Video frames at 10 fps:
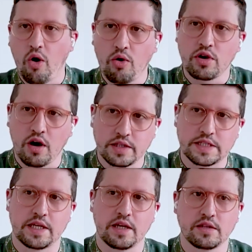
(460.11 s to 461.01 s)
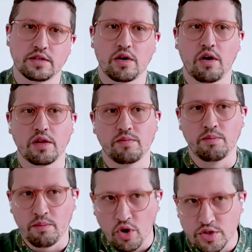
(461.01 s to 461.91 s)
all content
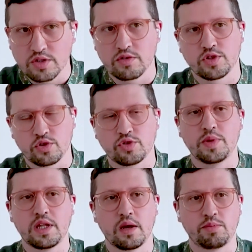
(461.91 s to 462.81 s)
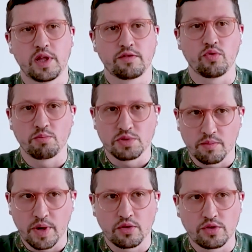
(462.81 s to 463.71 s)
on most social media
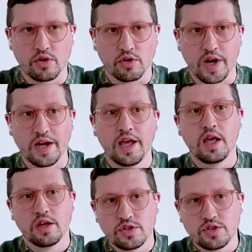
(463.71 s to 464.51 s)
platforms about Ukraine